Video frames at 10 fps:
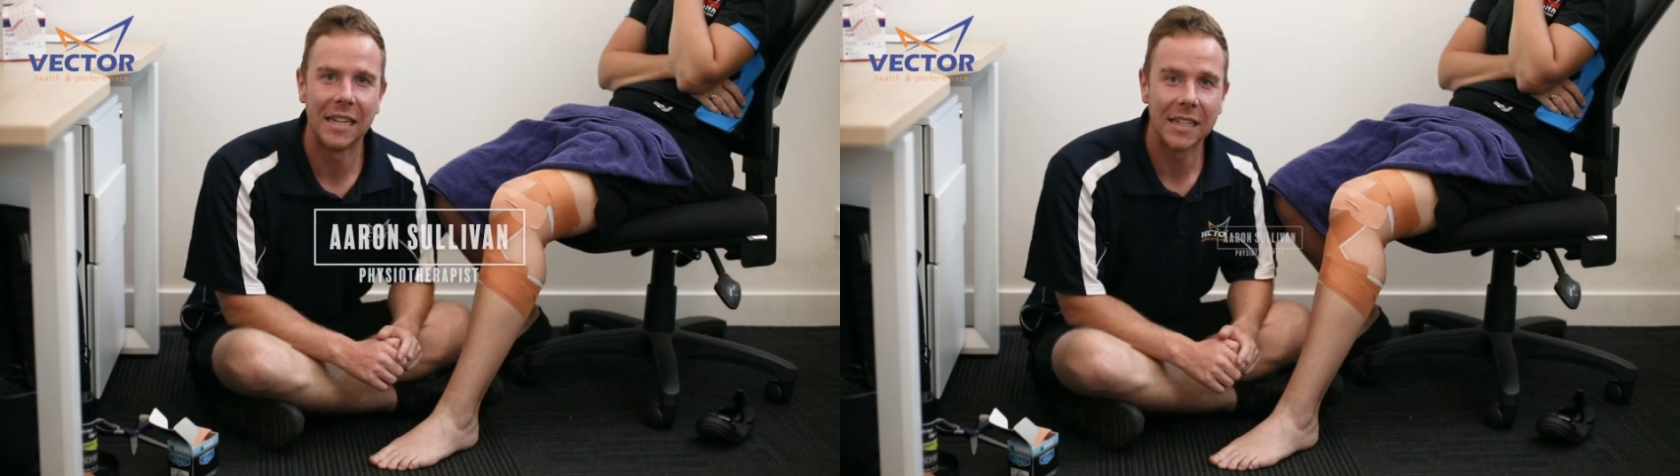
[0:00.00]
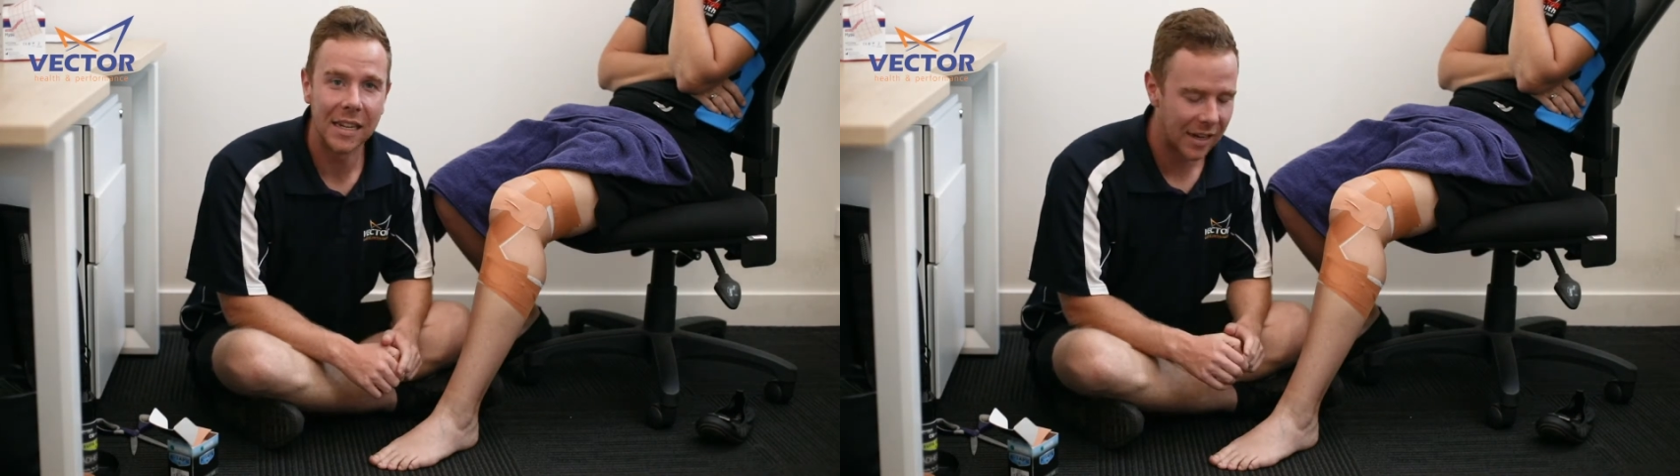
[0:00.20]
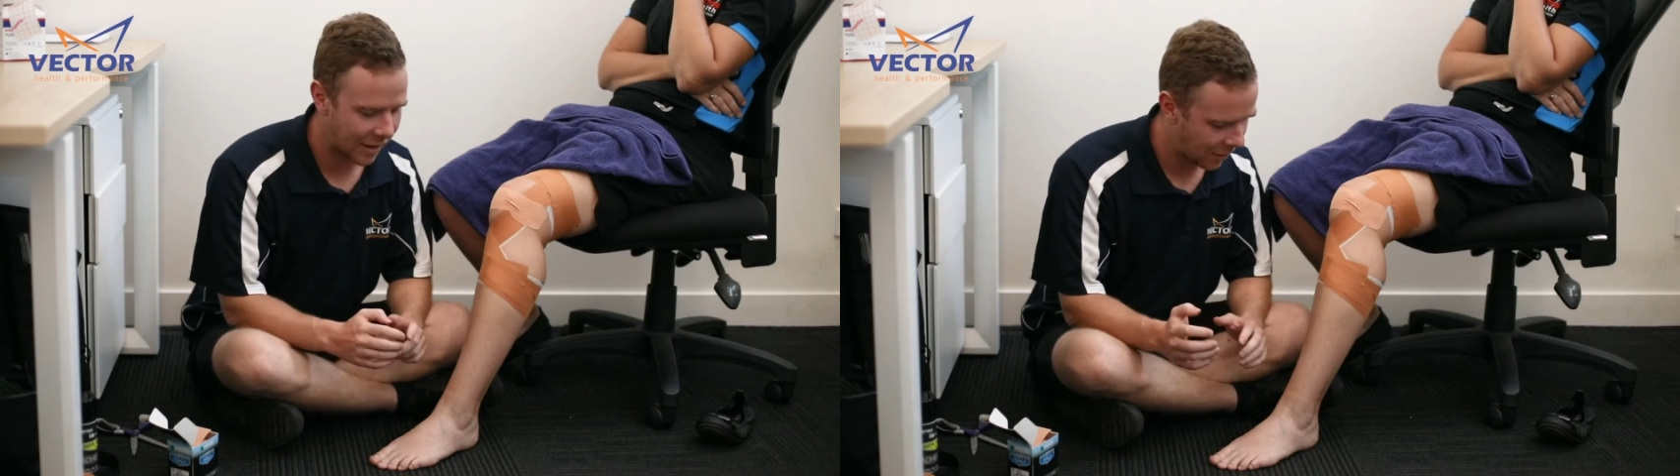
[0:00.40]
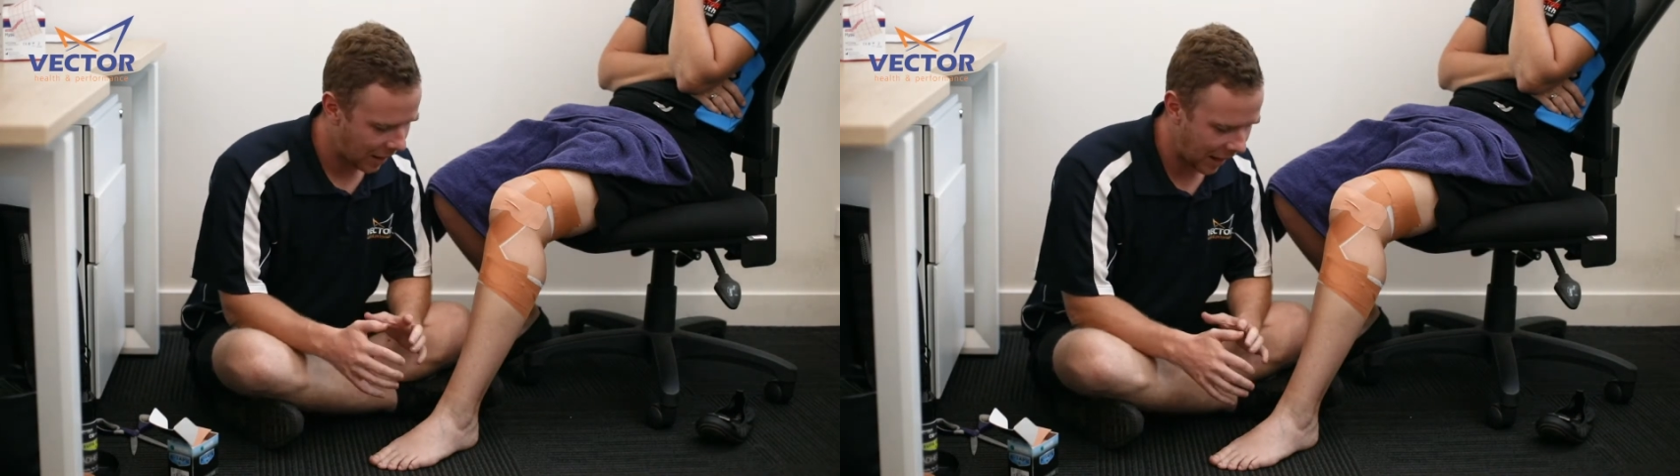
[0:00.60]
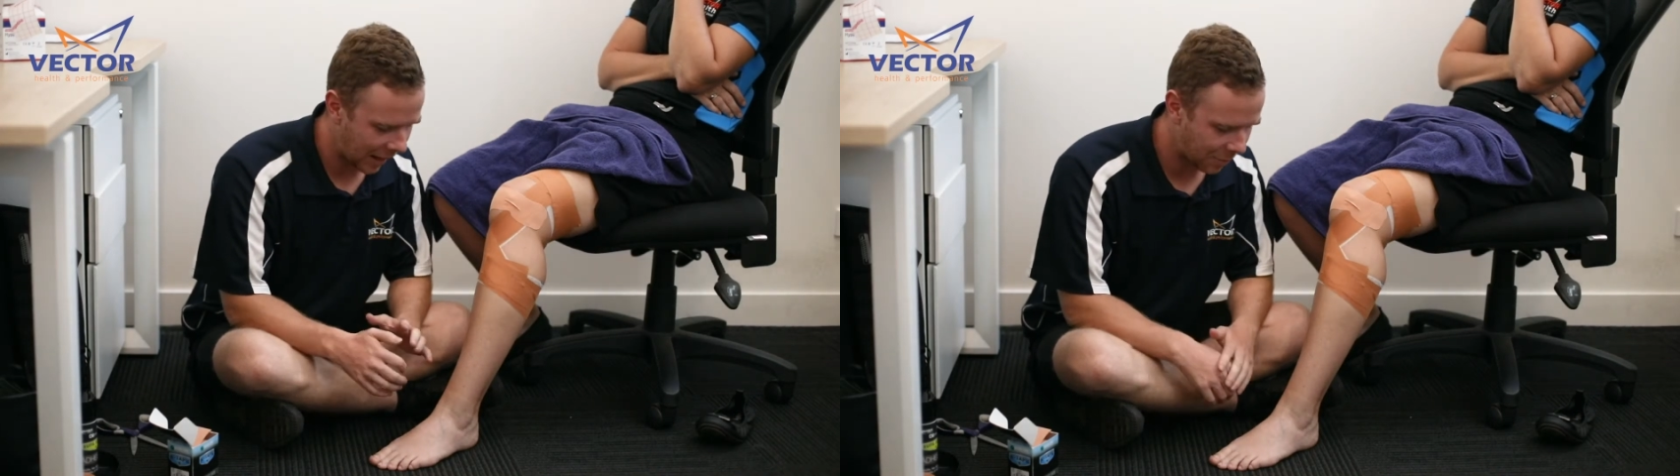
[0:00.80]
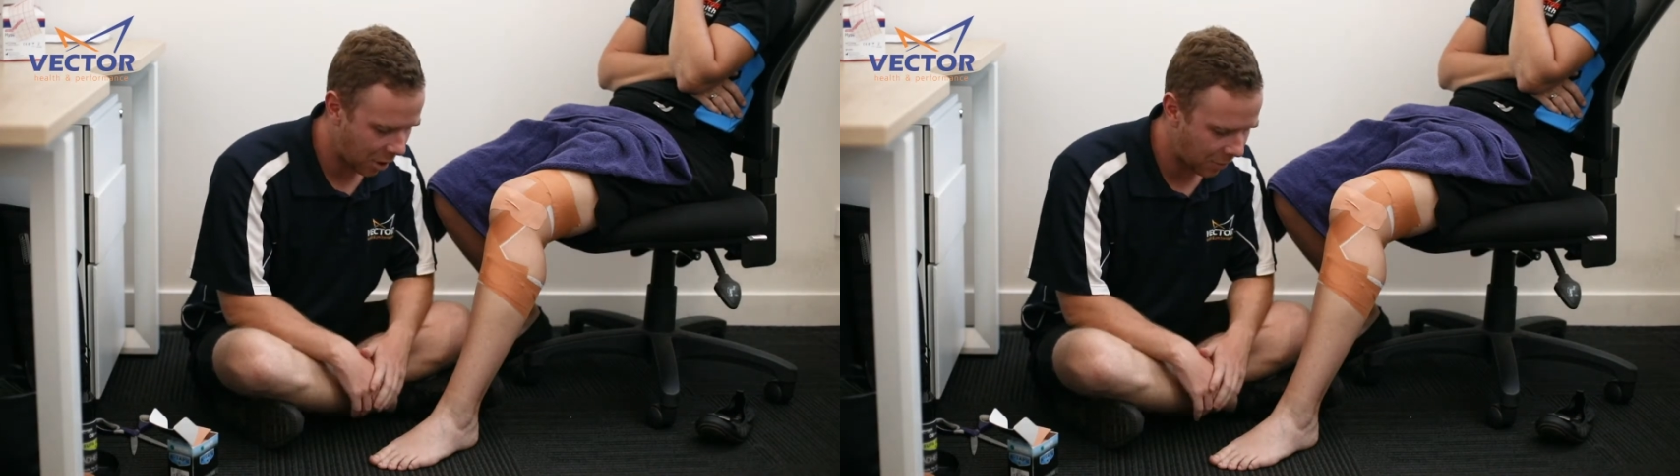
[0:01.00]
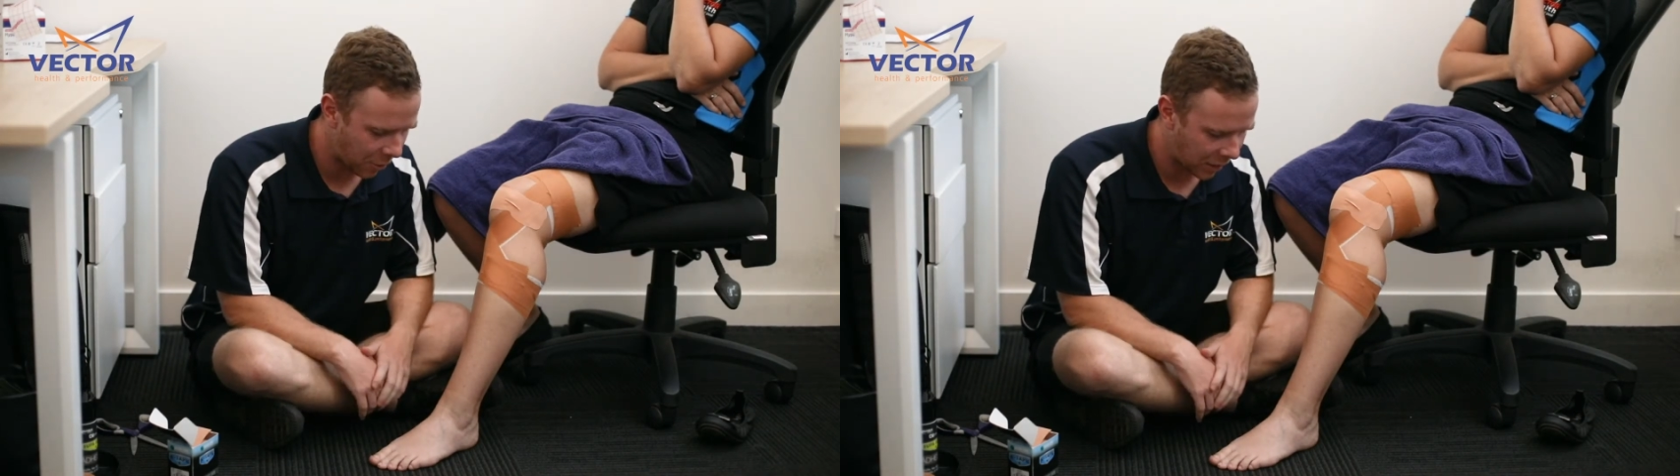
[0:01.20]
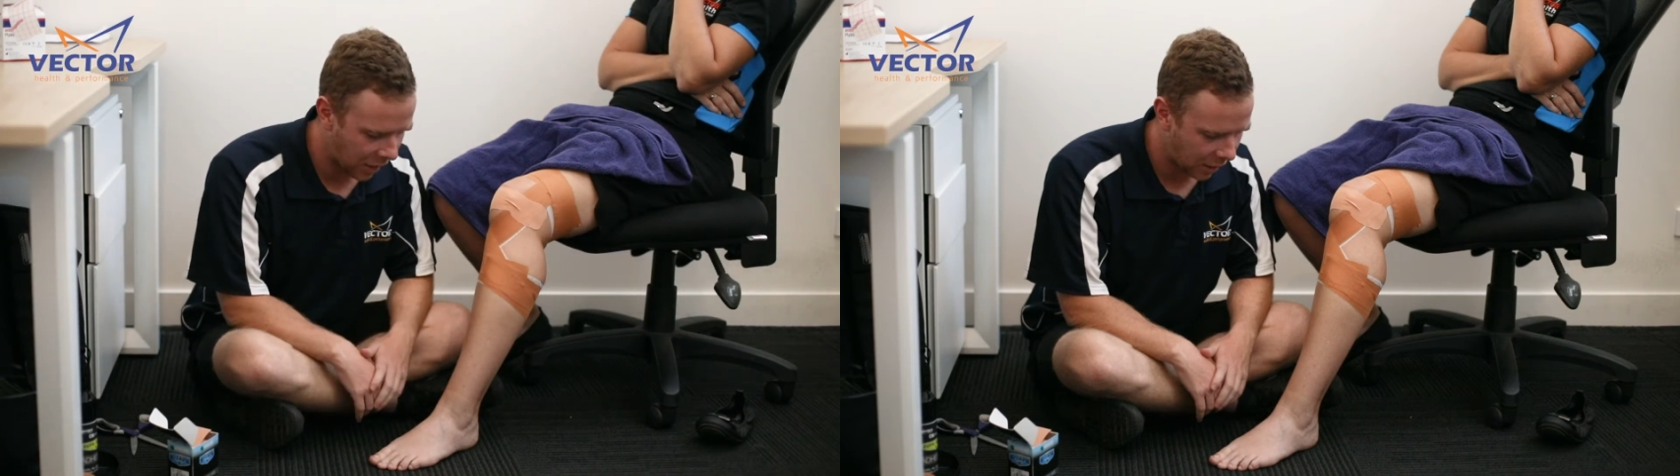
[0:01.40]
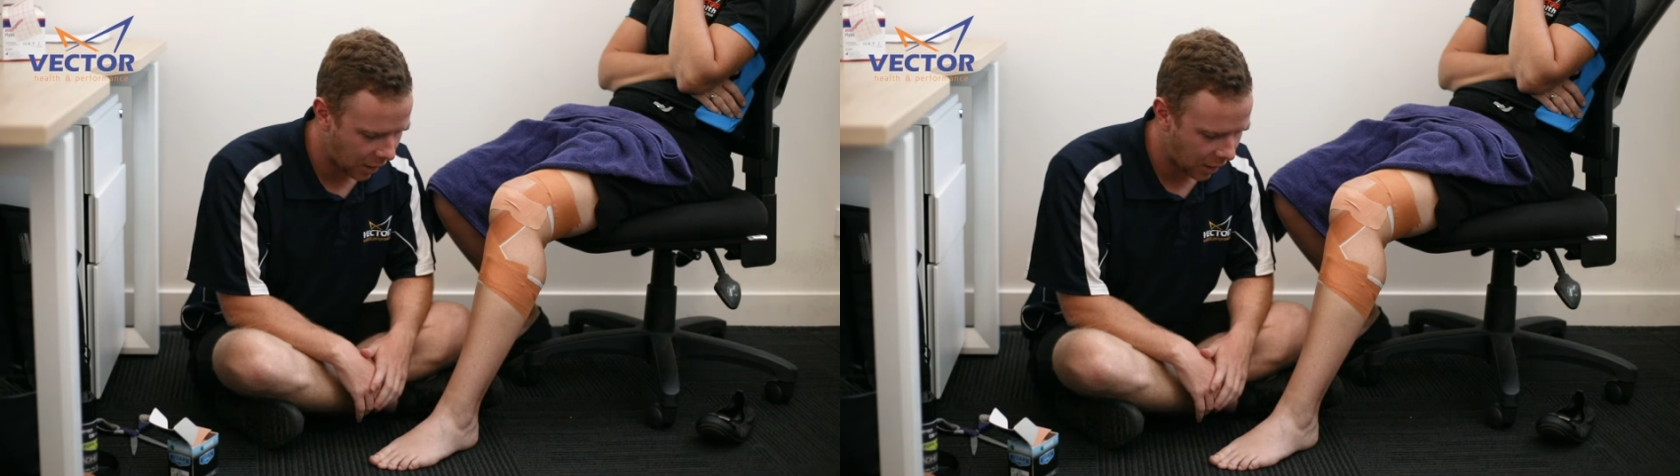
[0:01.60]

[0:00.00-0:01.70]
So at the moment we're going